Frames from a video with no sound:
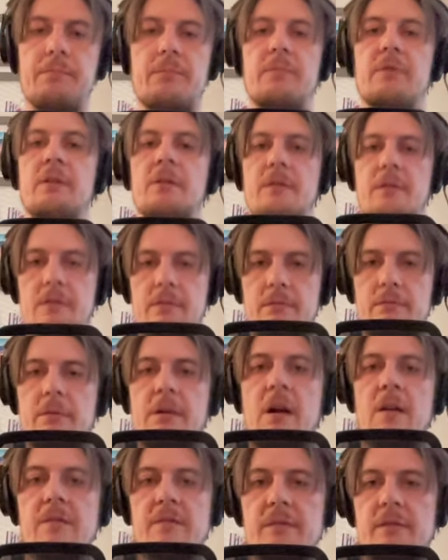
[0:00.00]
that
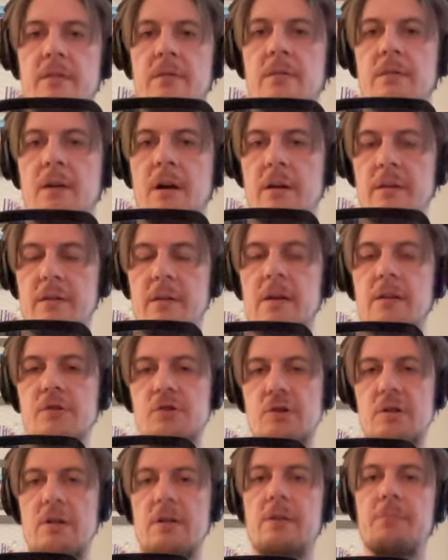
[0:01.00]
casting done
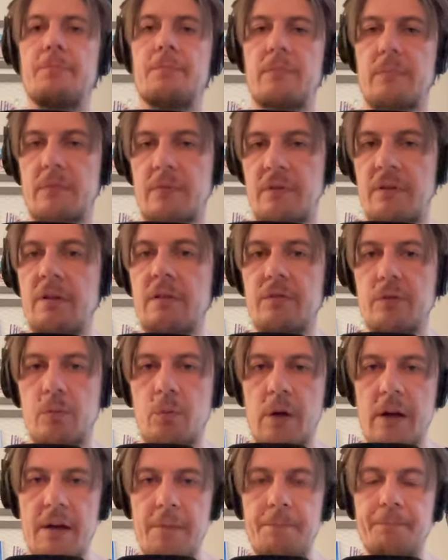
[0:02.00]
actually this
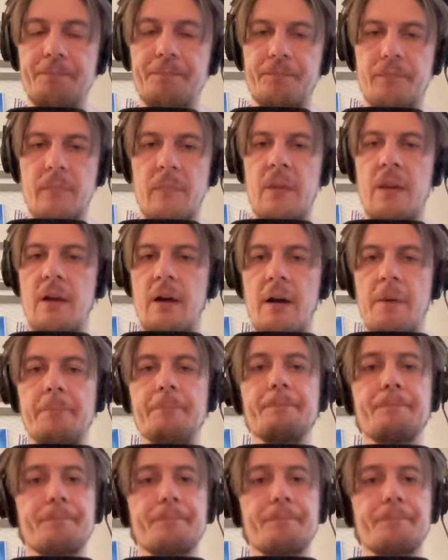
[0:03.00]
way there